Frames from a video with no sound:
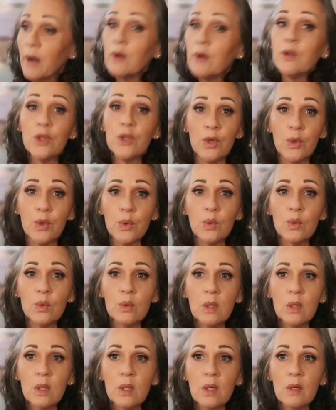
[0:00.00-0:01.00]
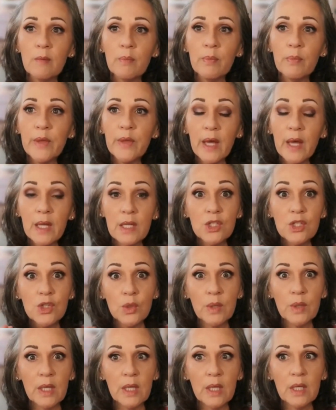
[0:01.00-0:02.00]
you that is
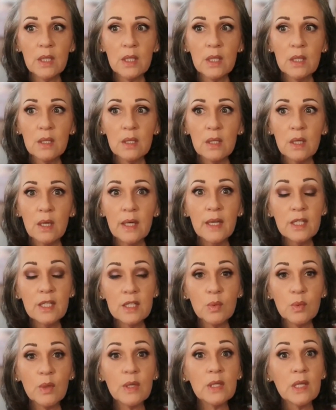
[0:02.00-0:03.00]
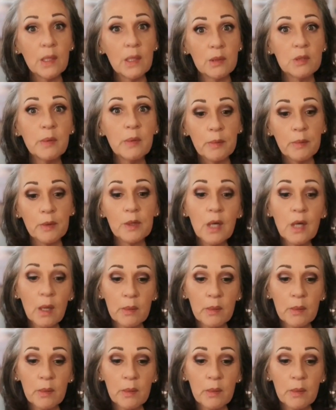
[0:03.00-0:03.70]
unique is what keeps people coming